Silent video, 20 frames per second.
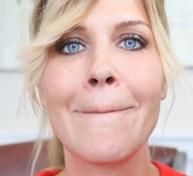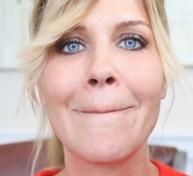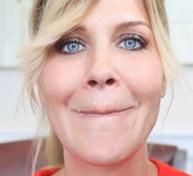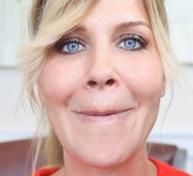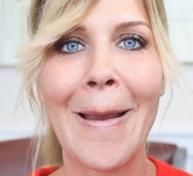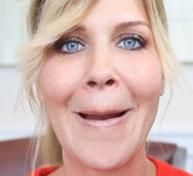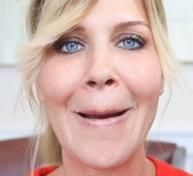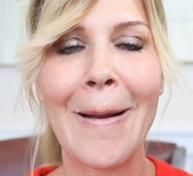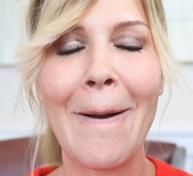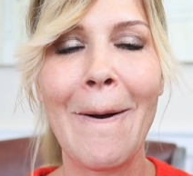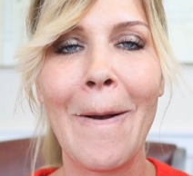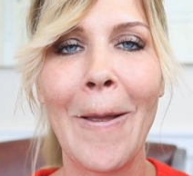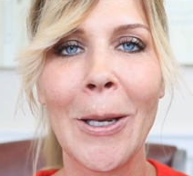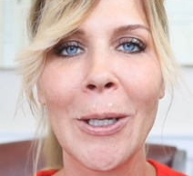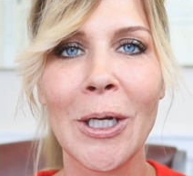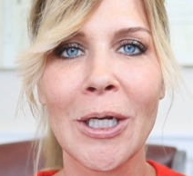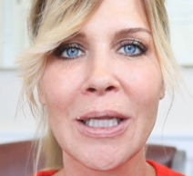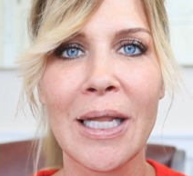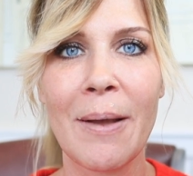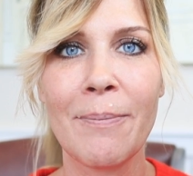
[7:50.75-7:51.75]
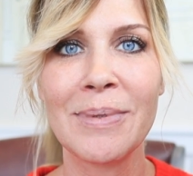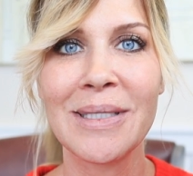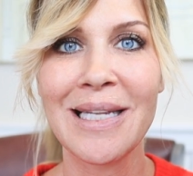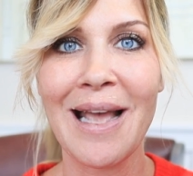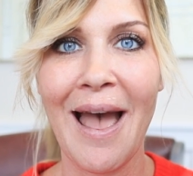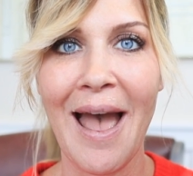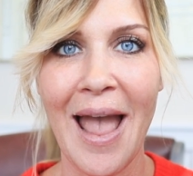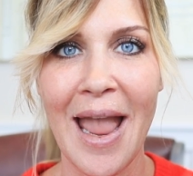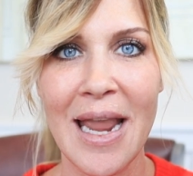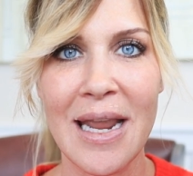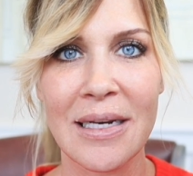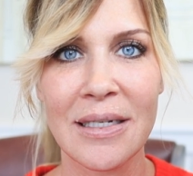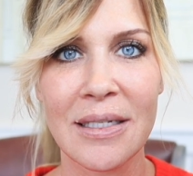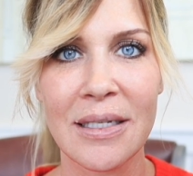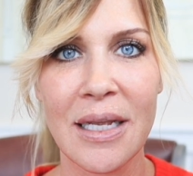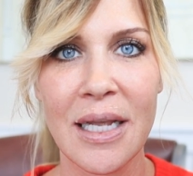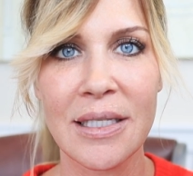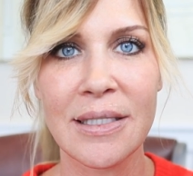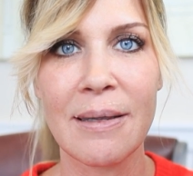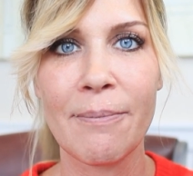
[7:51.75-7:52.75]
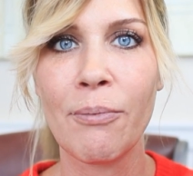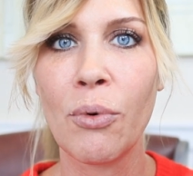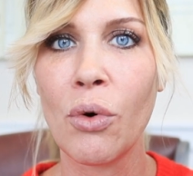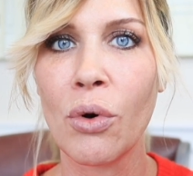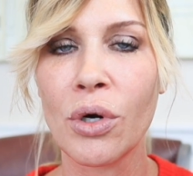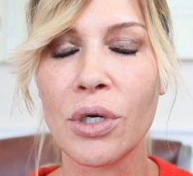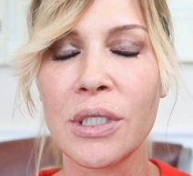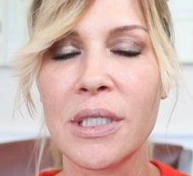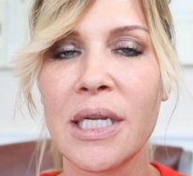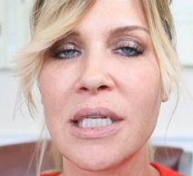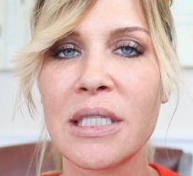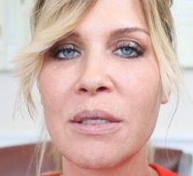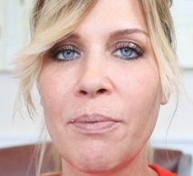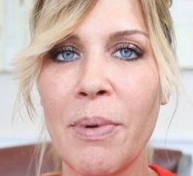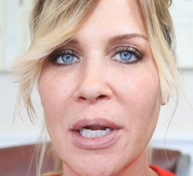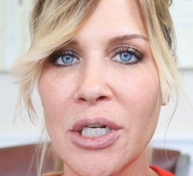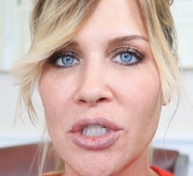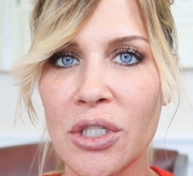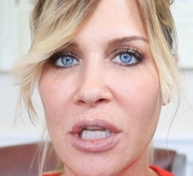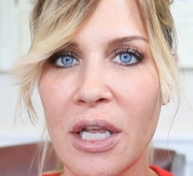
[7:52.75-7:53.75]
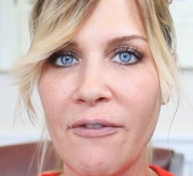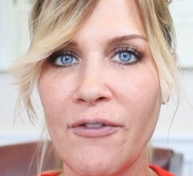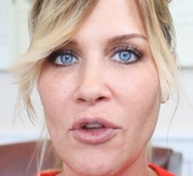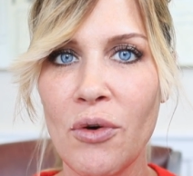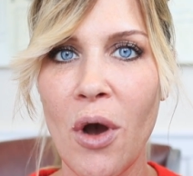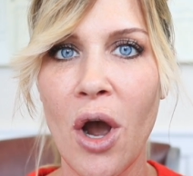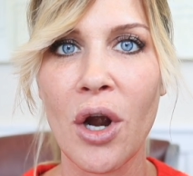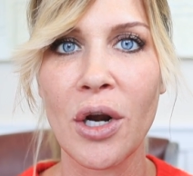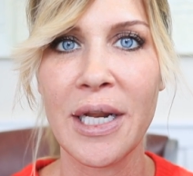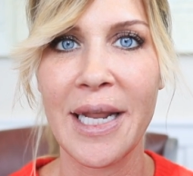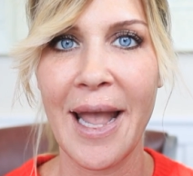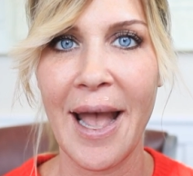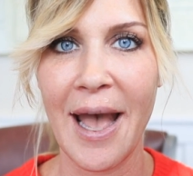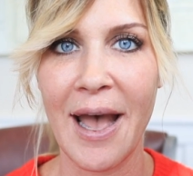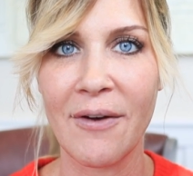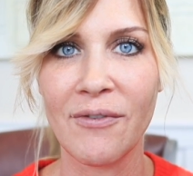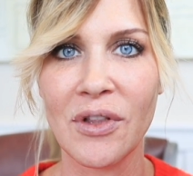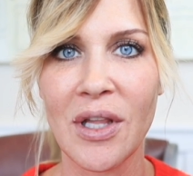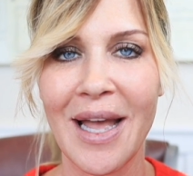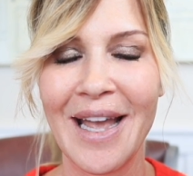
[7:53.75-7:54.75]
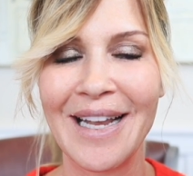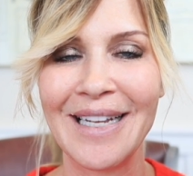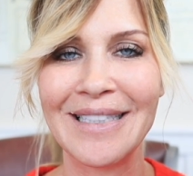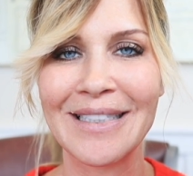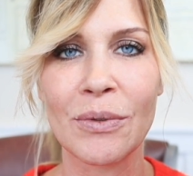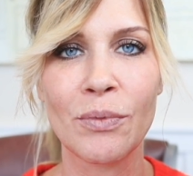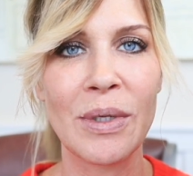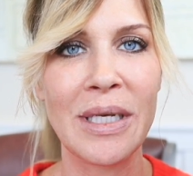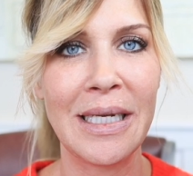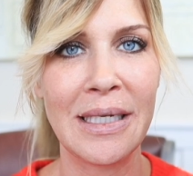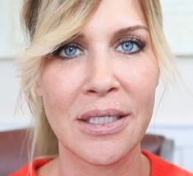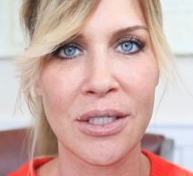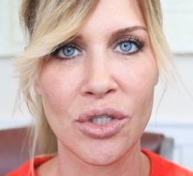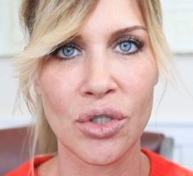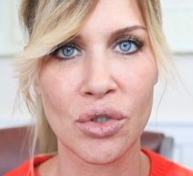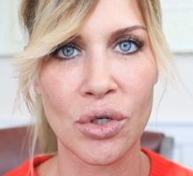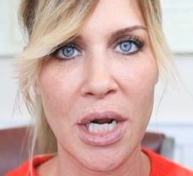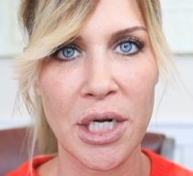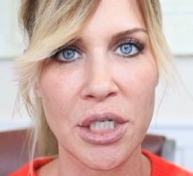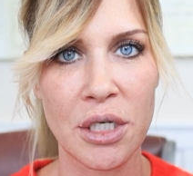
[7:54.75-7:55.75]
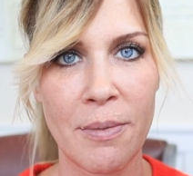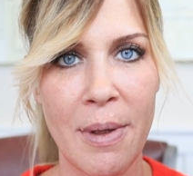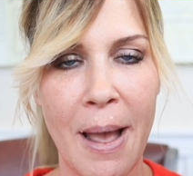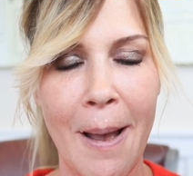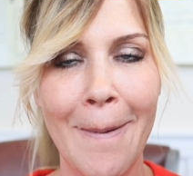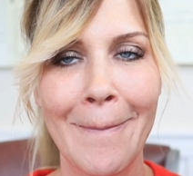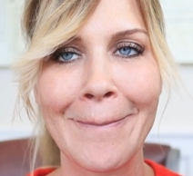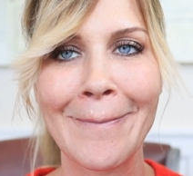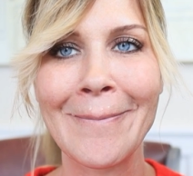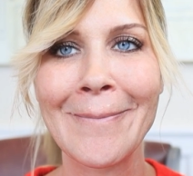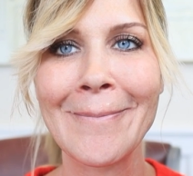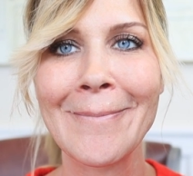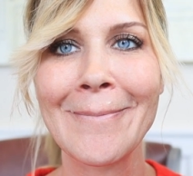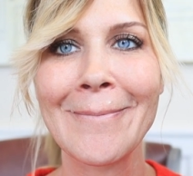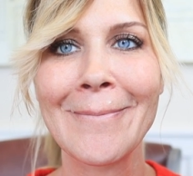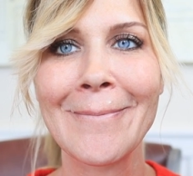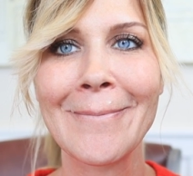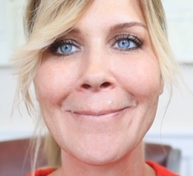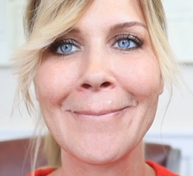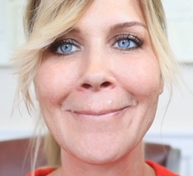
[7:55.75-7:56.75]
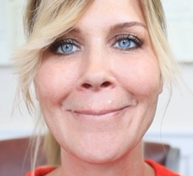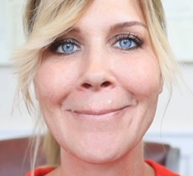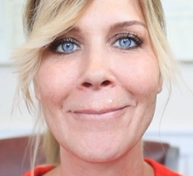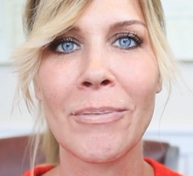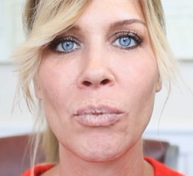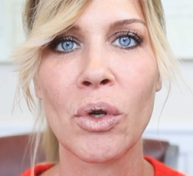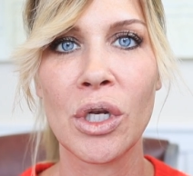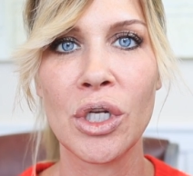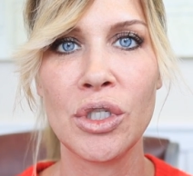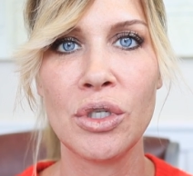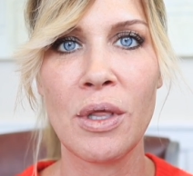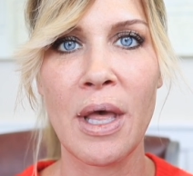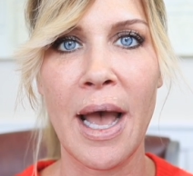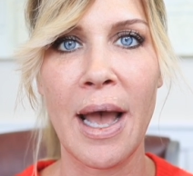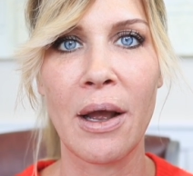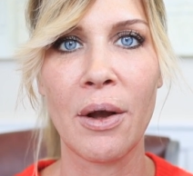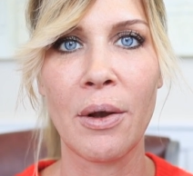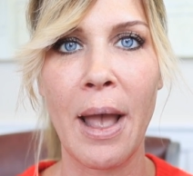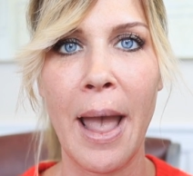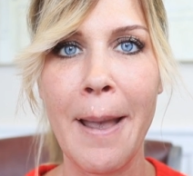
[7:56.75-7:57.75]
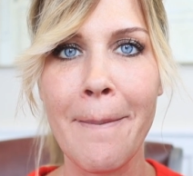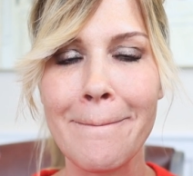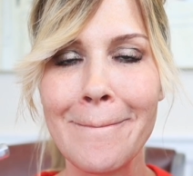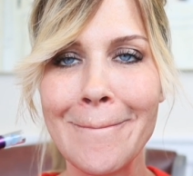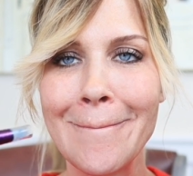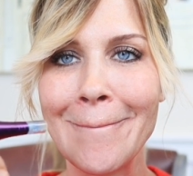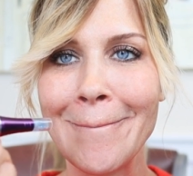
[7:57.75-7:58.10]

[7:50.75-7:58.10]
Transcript: You're gonna hold your lip tight. It's important, especially if you already have lines, we need to stretch them out. I'm gonna do that, okay?